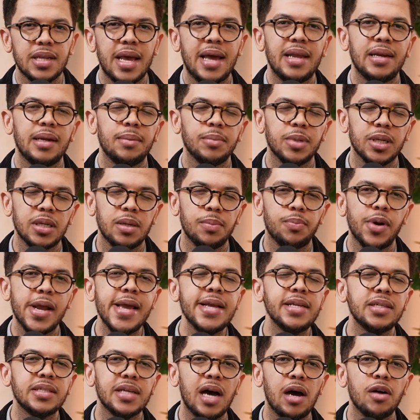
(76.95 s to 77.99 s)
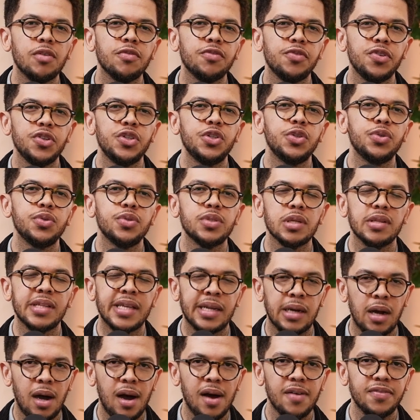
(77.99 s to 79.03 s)
and I'm going to break down for you so
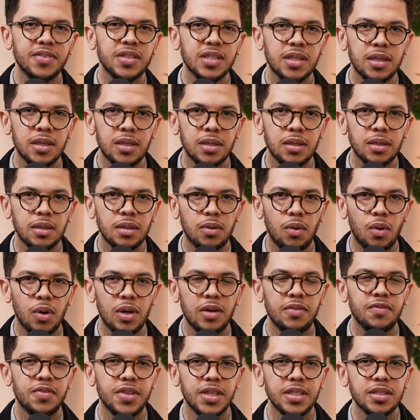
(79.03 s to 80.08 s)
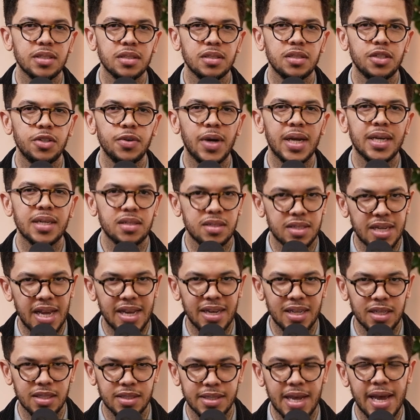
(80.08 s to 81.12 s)
that after all of this, you
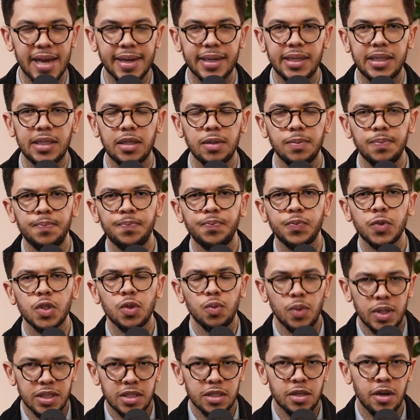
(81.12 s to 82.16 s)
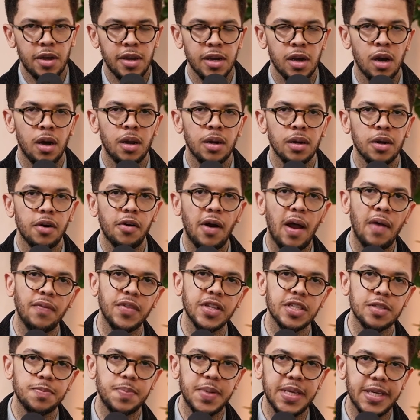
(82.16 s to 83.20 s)
understand exactly what's going on around the
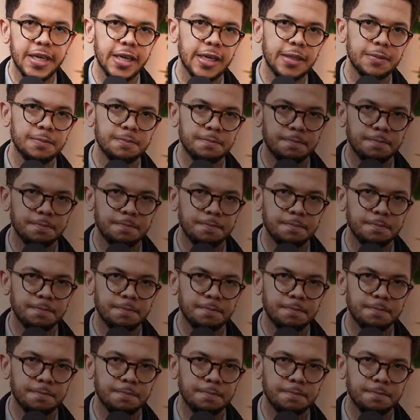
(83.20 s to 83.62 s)
Speaker.